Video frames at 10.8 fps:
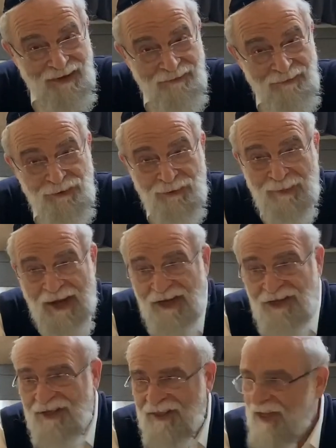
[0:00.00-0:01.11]
Would you
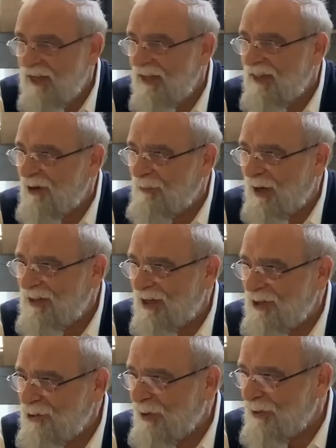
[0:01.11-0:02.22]
imagine thinking that way,
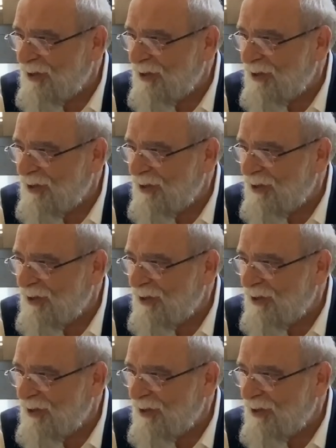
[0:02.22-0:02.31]
that you are